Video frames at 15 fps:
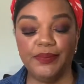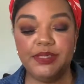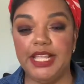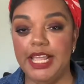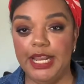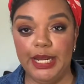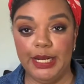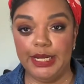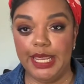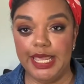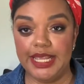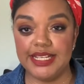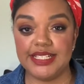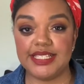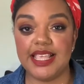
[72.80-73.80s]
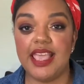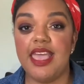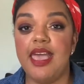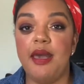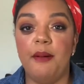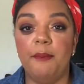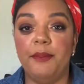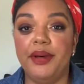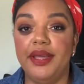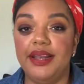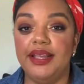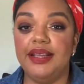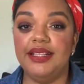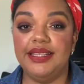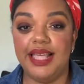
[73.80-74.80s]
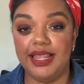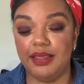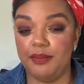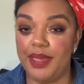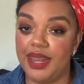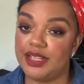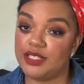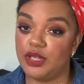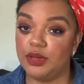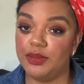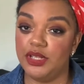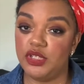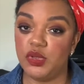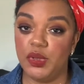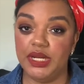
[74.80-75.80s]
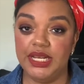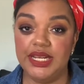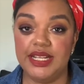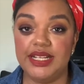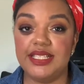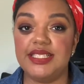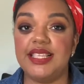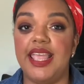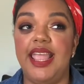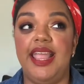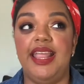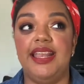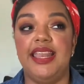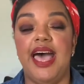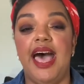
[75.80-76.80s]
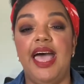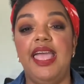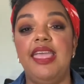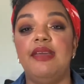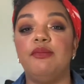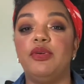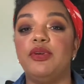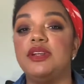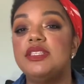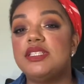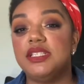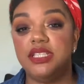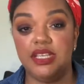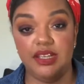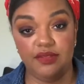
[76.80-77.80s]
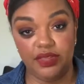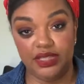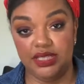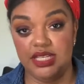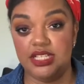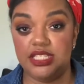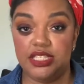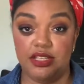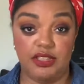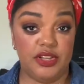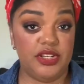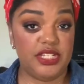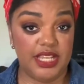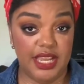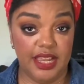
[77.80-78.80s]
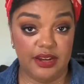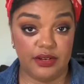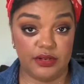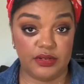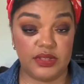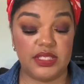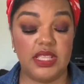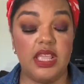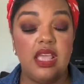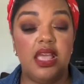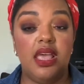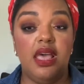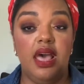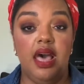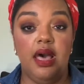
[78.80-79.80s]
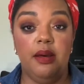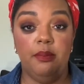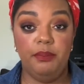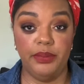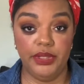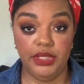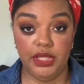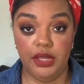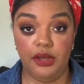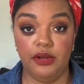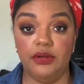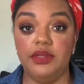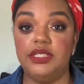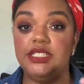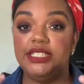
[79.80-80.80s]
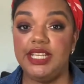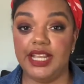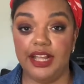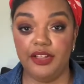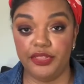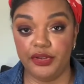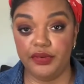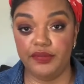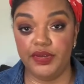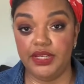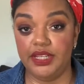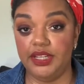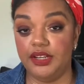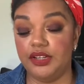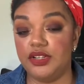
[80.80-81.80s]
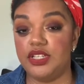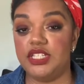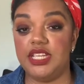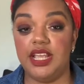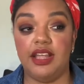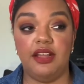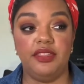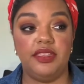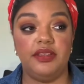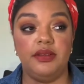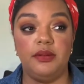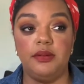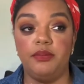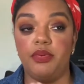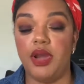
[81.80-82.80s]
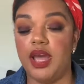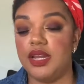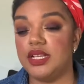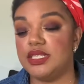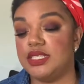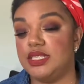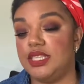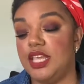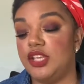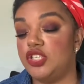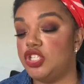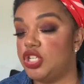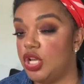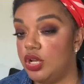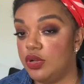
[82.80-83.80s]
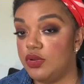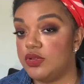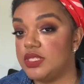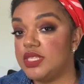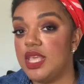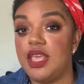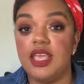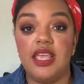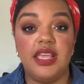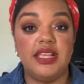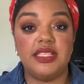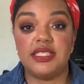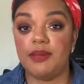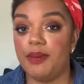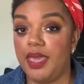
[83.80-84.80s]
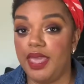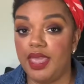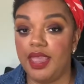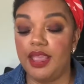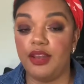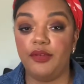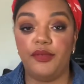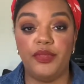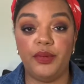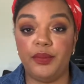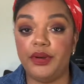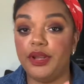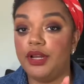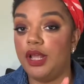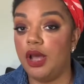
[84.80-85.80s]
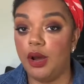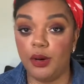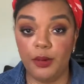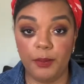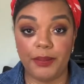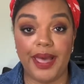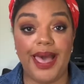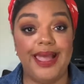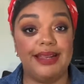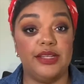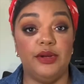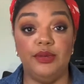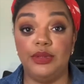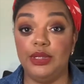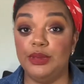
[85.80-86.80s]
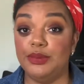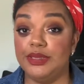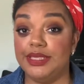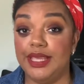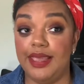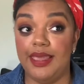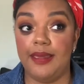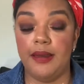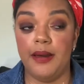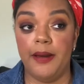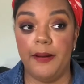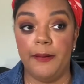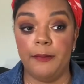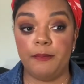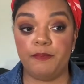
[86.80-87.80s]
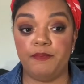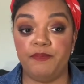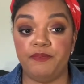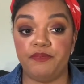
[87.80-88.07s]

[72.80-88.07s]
in our days. But uh, Lala Bad is going to be joining us, and I am going to leave the links to their channels um, below. Check out their videos. Check out the products that they chose to pan for the word hope. I don't know what they... Um,